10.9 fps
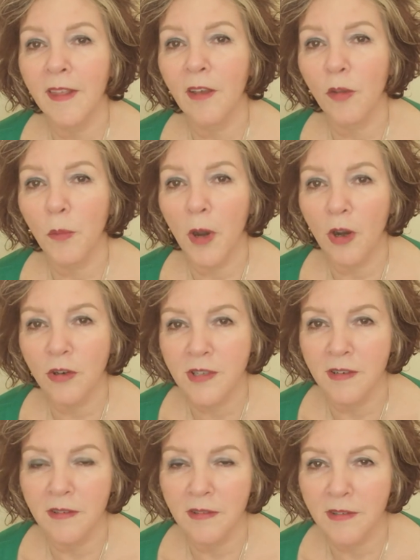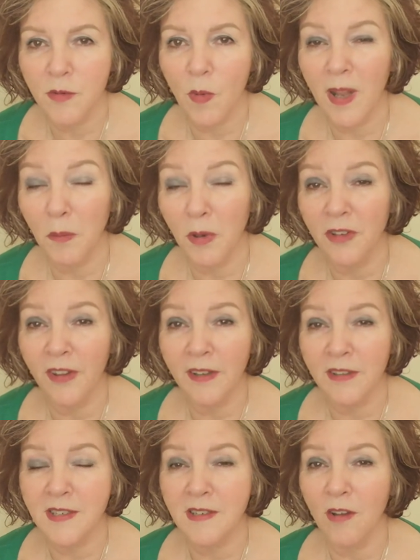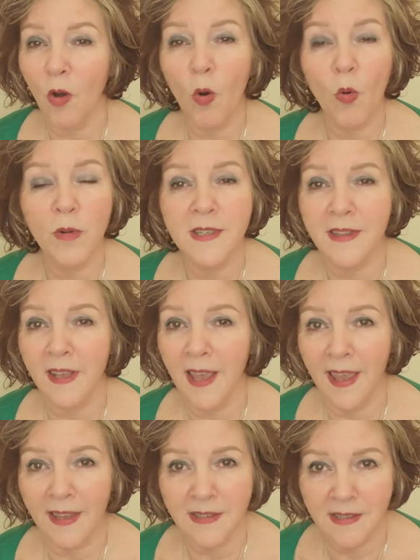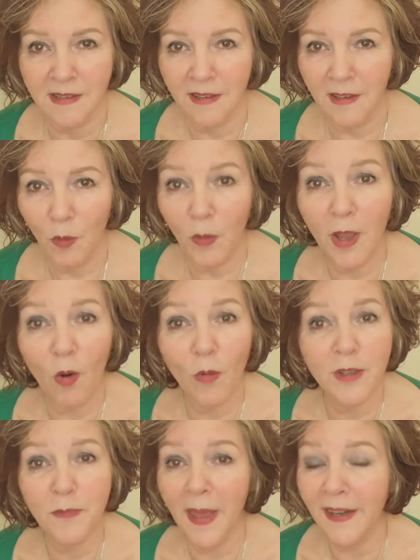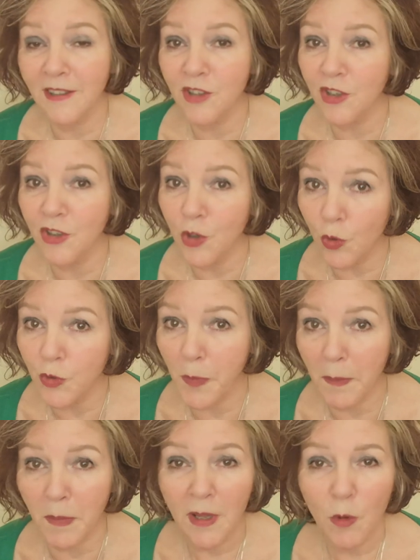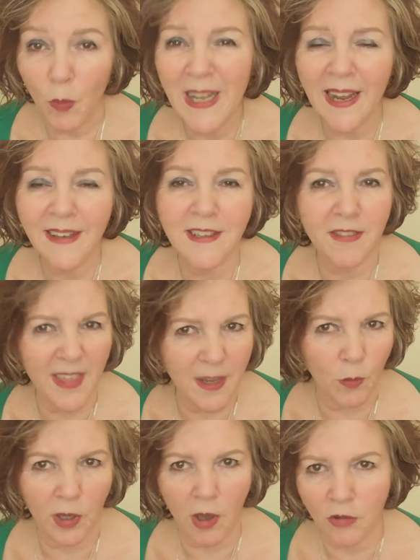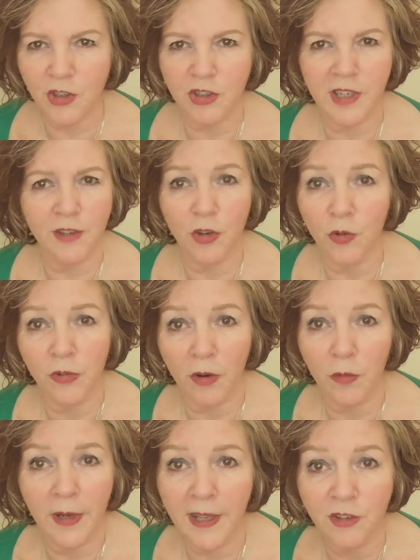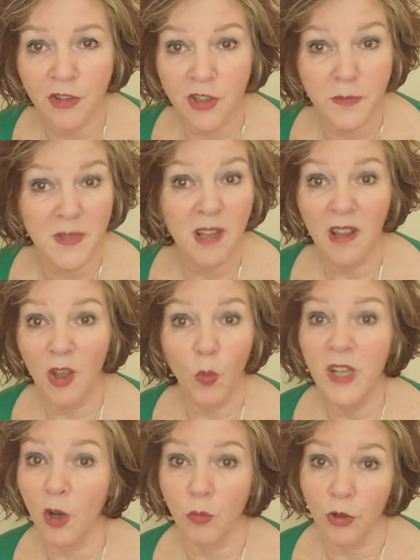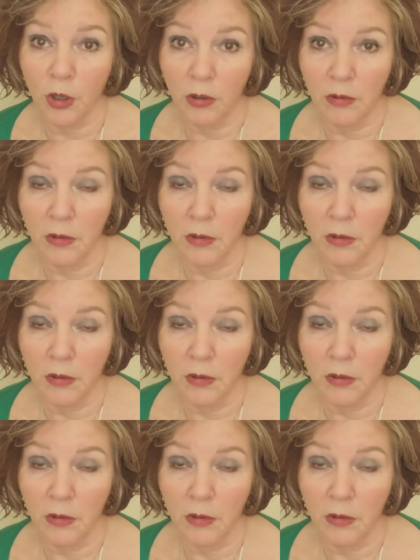in the other person as well, because that's always the case. We always manage to choose people. We like to think we consciously choose our relationships. We don't.